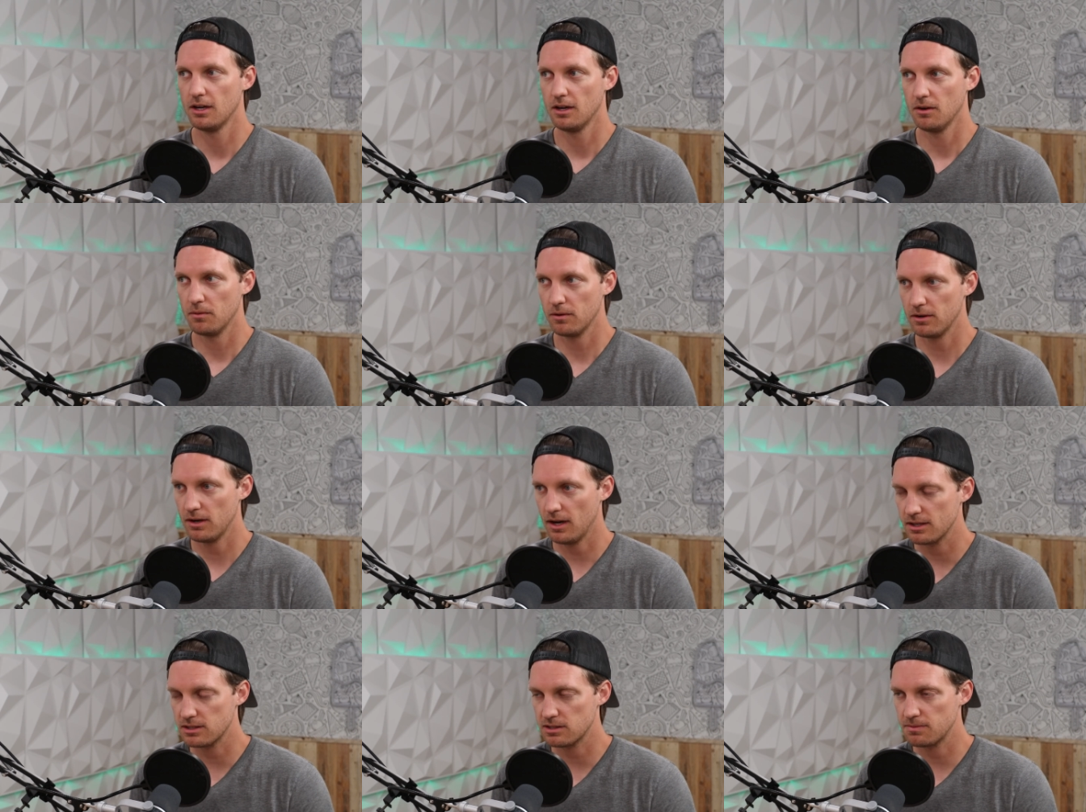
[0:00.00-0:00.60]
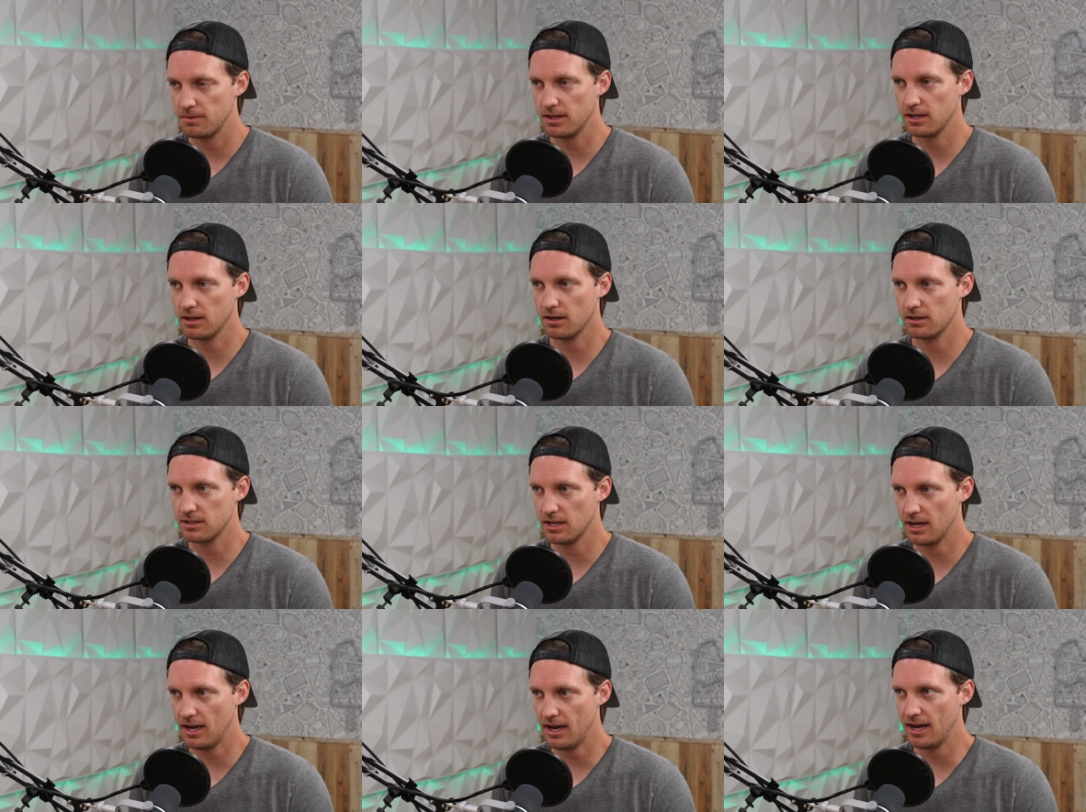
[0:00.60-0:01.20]
we're not spending our
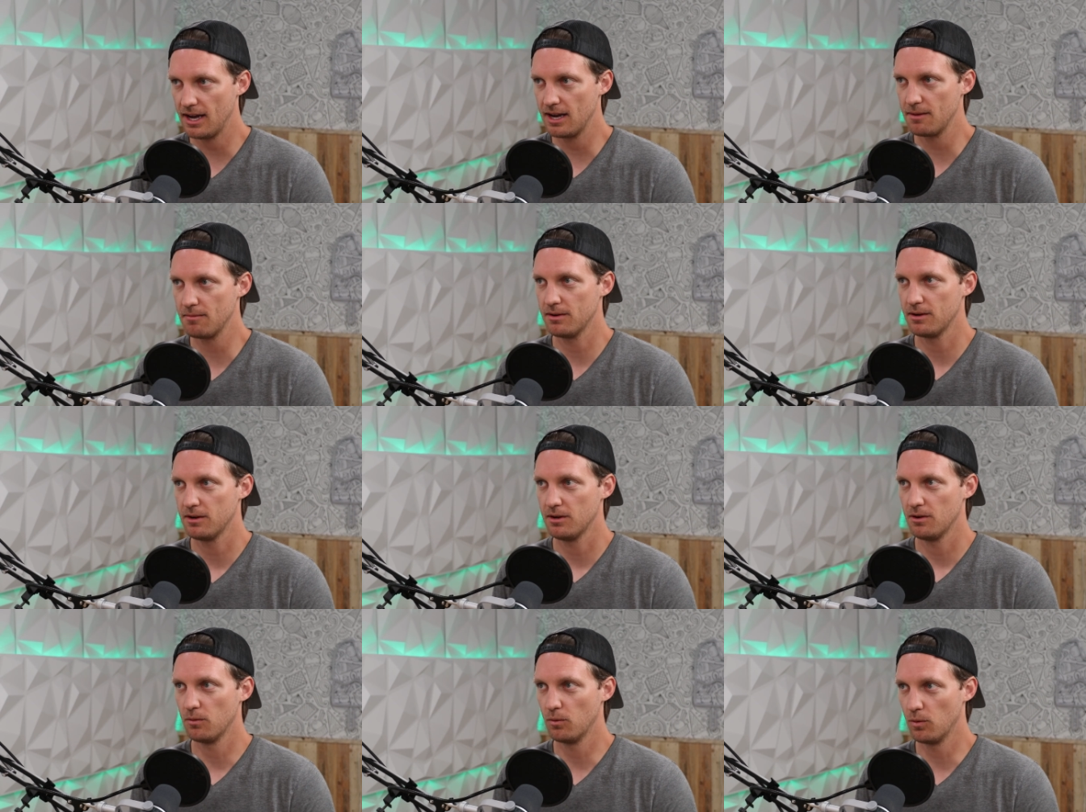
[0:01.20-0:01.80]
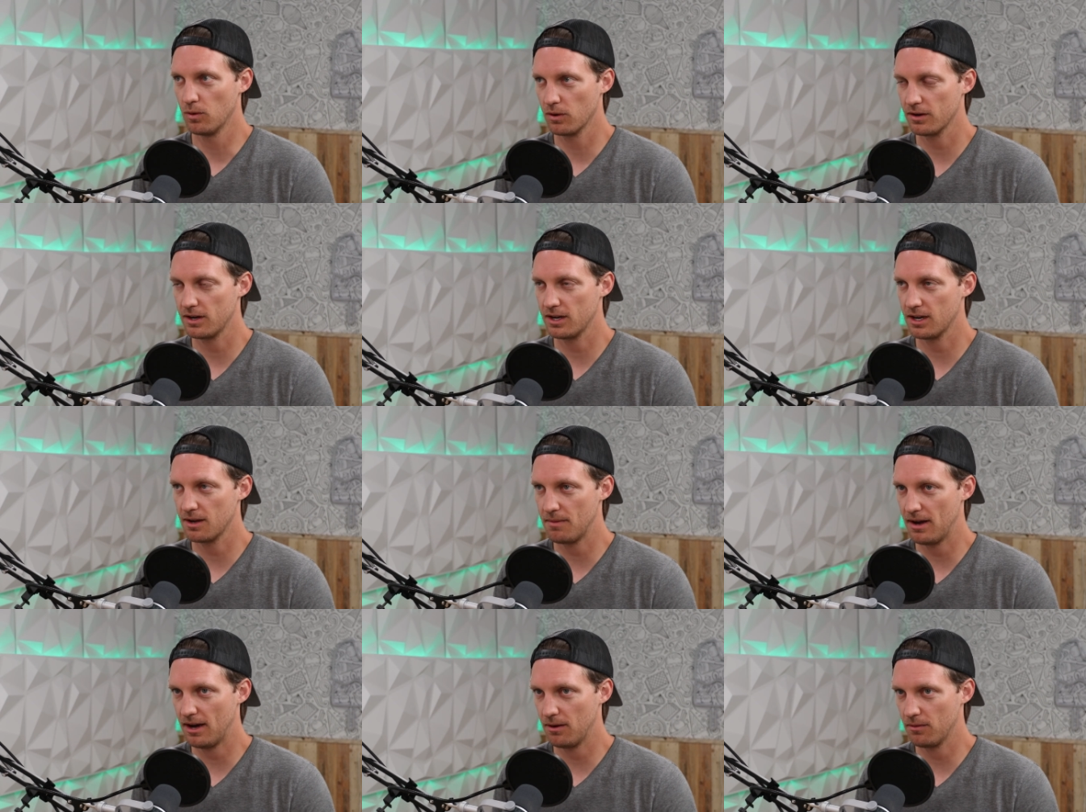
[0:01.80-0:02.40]
time worrying
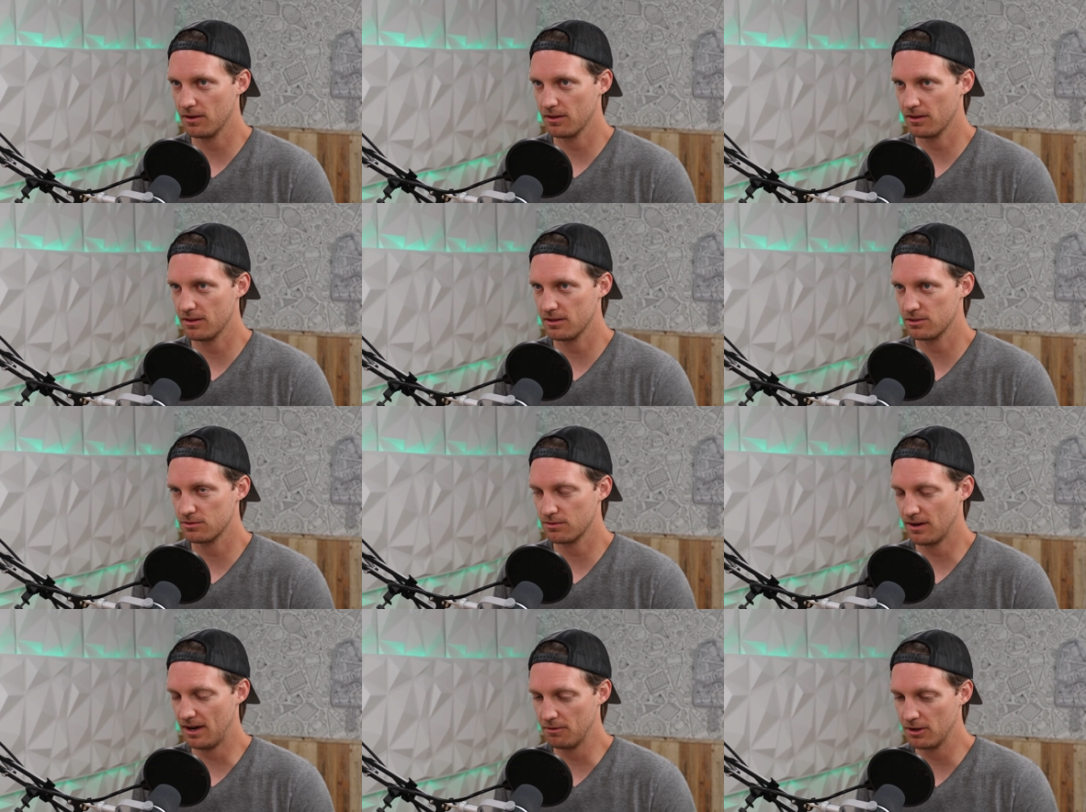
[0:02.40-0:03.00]
about whether this is right.